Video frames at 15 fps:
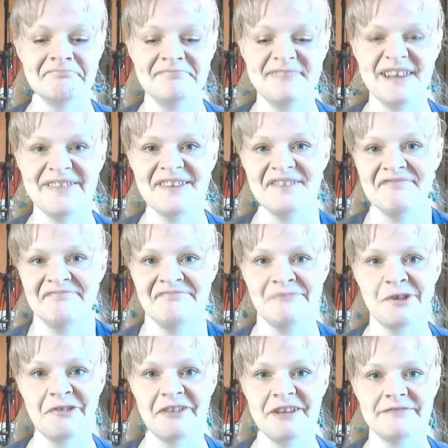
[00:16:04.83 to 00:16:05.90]
Nothing
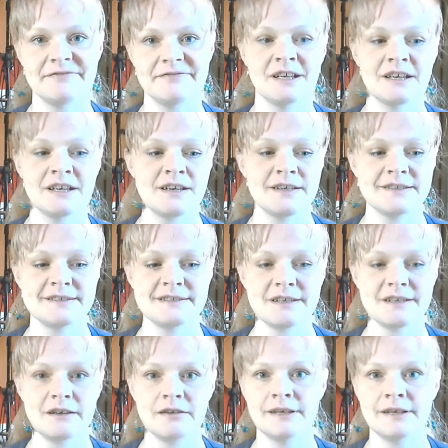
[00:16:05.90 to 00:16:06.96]
worth it.
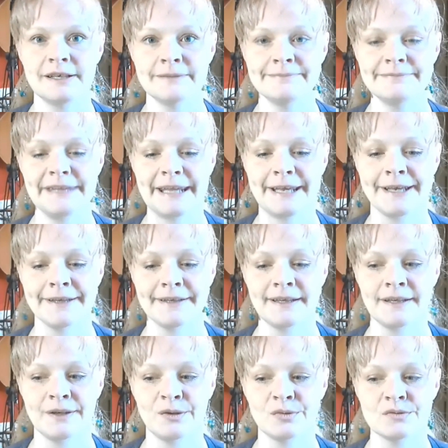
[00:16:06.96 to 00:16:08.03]
So, yeah,
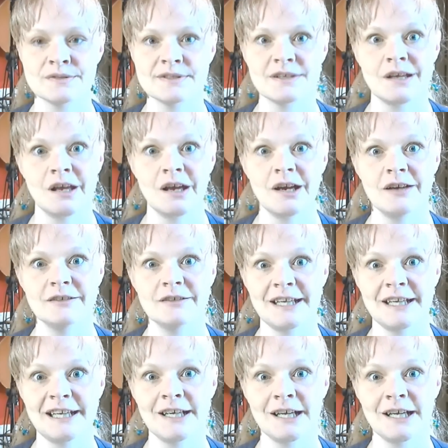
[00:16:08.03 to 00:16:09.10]
any hoodles.
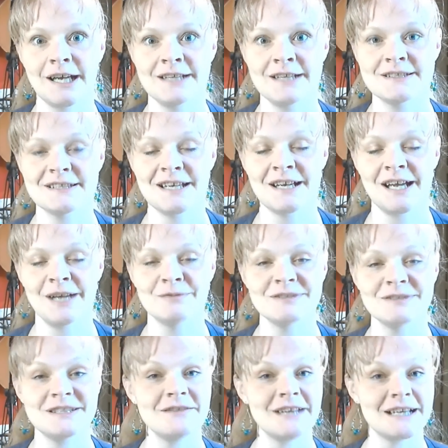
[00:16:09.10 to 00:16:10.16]
Alrighty, guys. I will
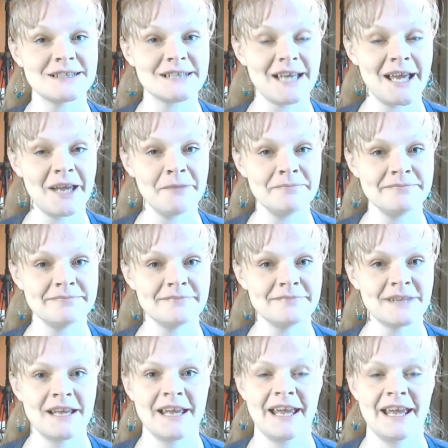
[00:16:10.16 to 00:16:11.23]
see you next time.
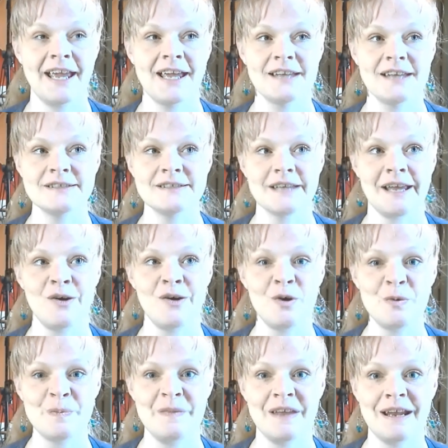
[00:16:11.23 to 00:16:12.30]
And I
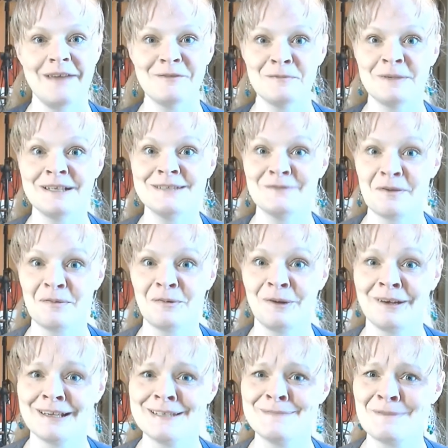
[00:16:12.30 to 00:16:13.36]
hope that everybody's
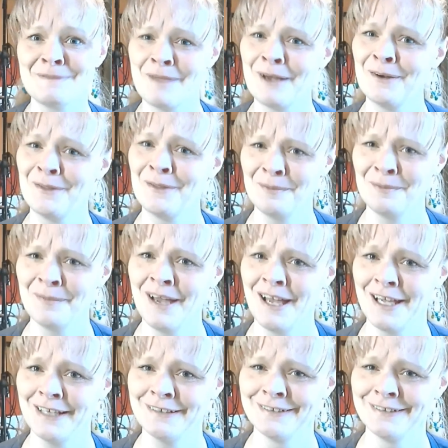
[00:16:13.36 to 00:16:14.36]
February has been better than mine.